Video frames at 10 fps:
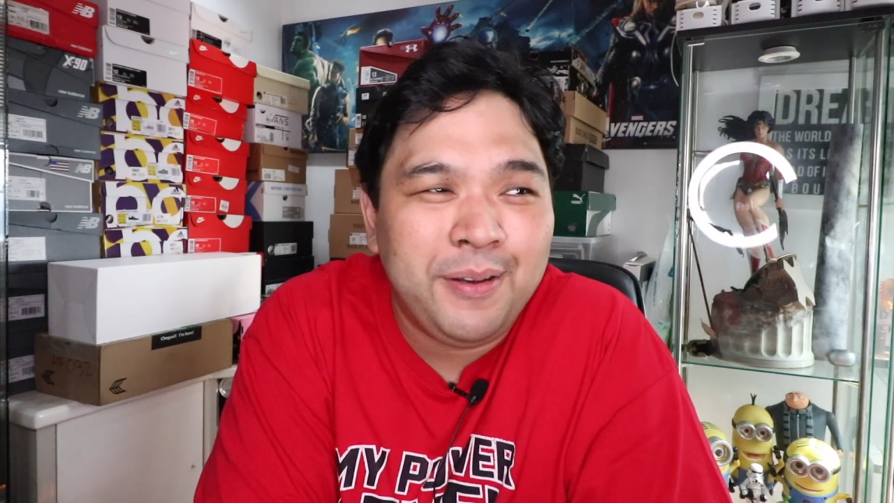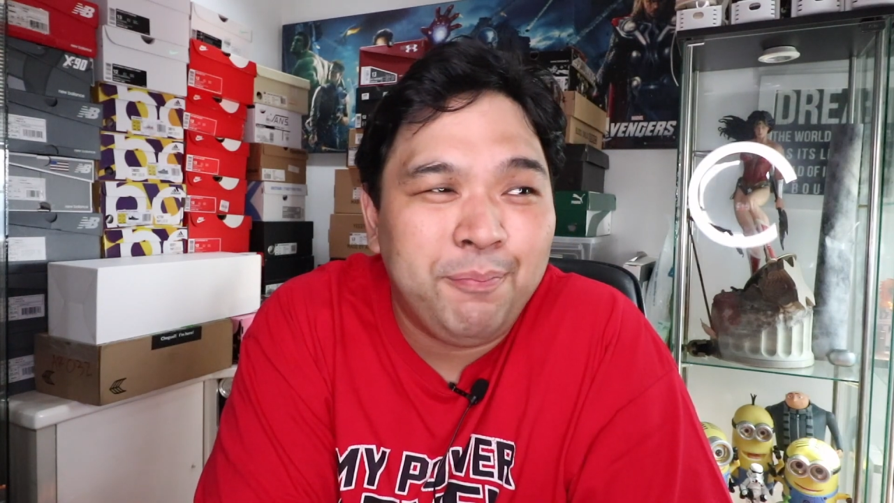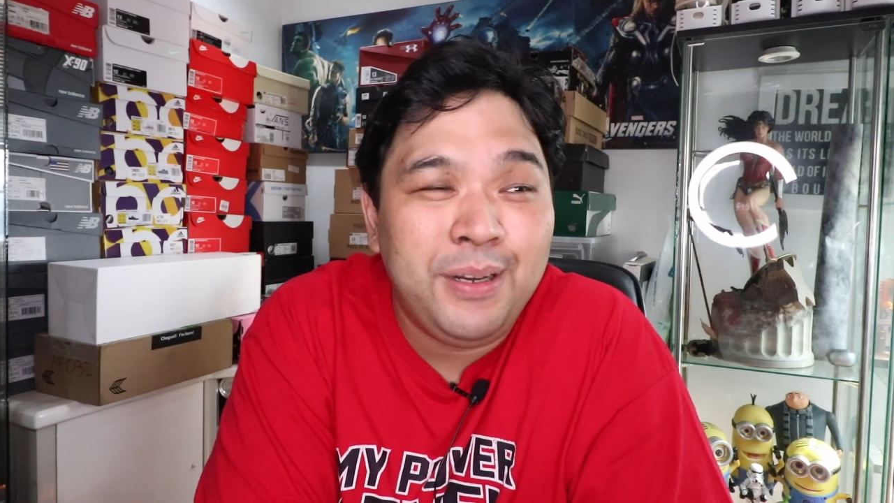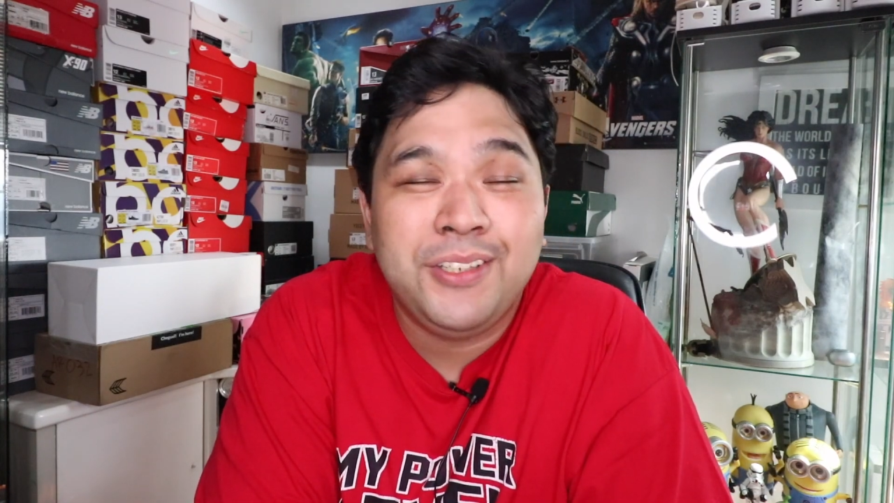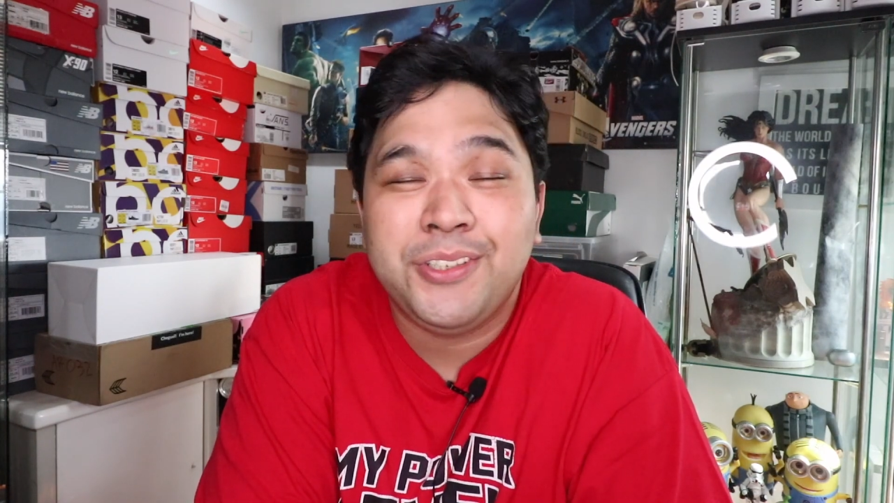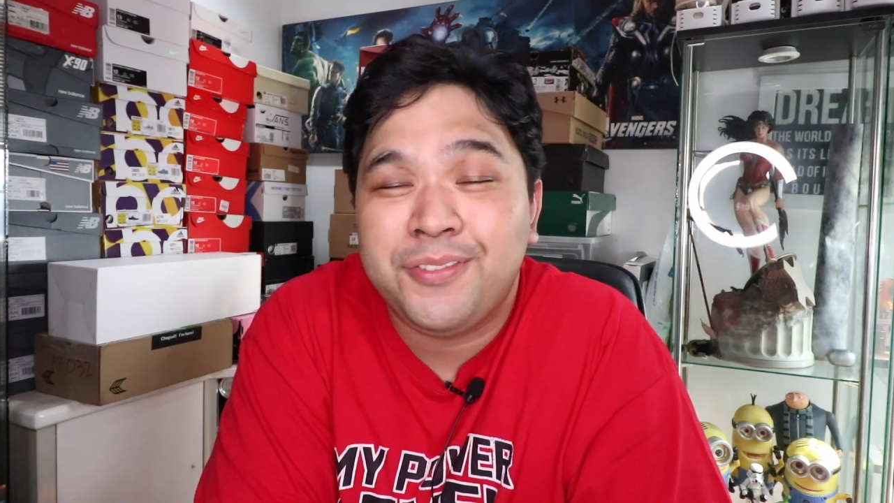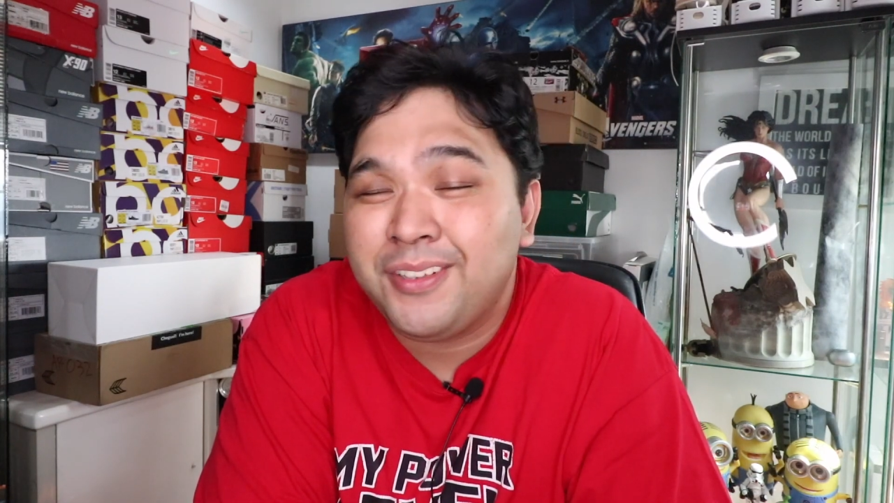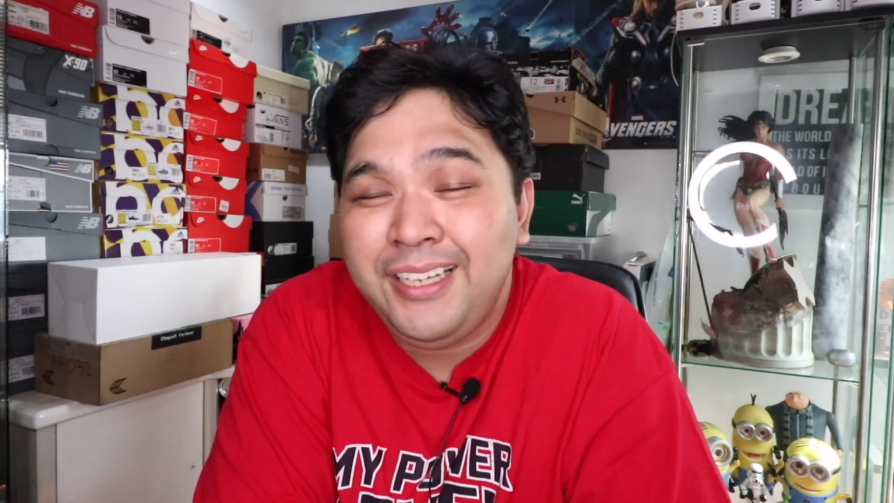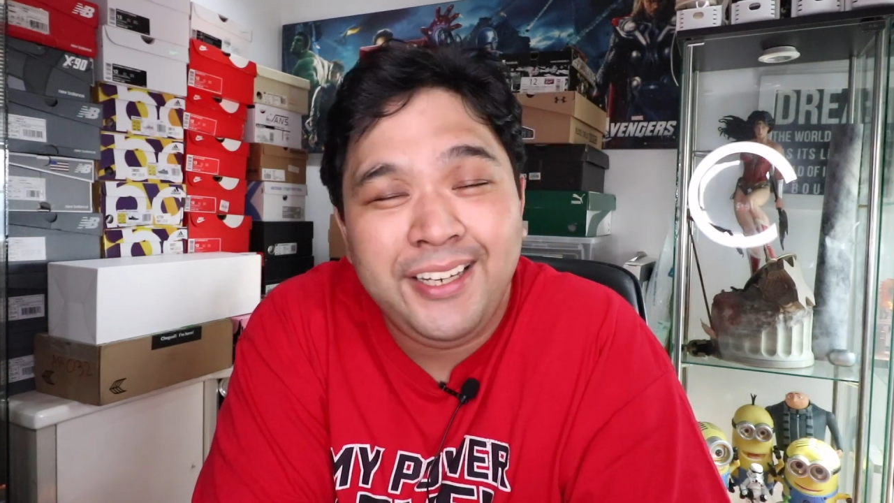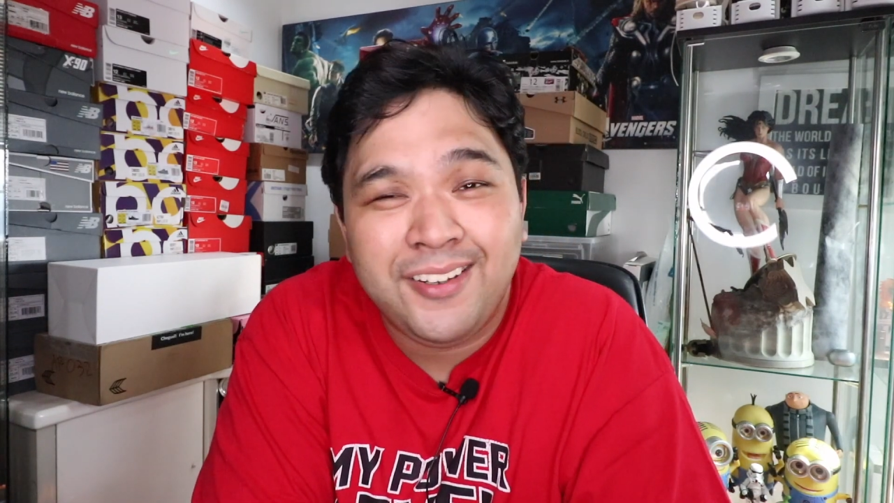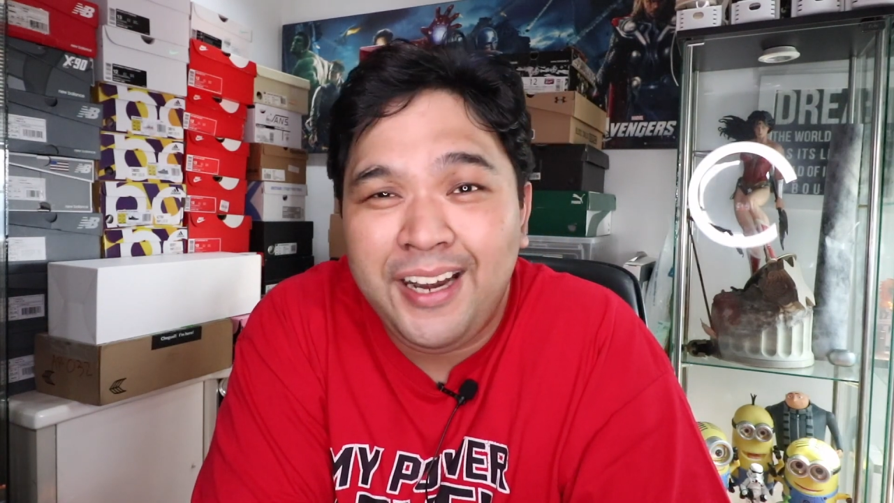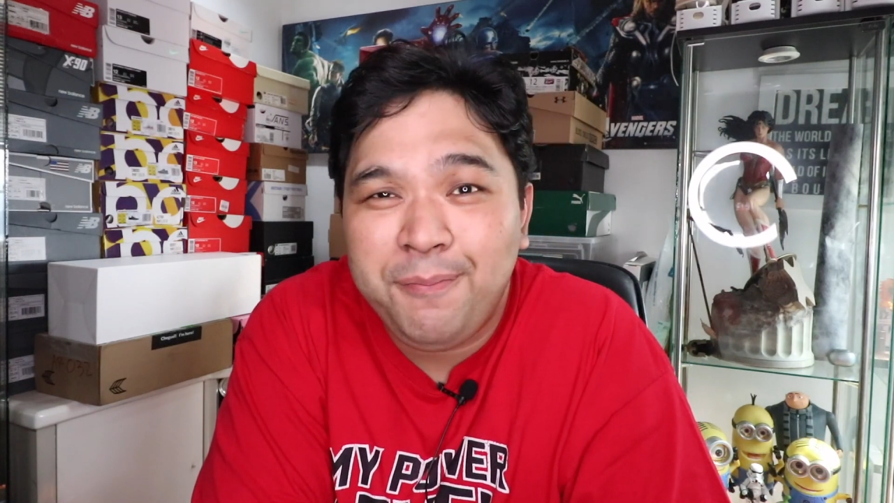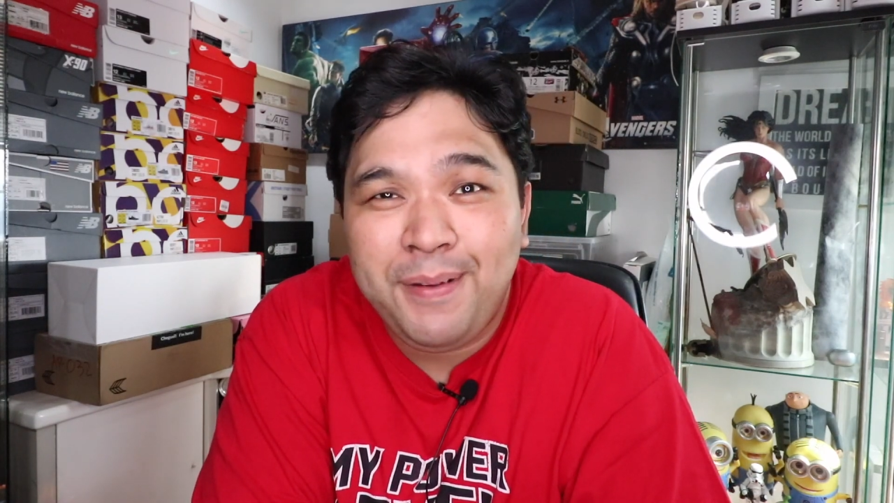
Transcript: a bunch of really great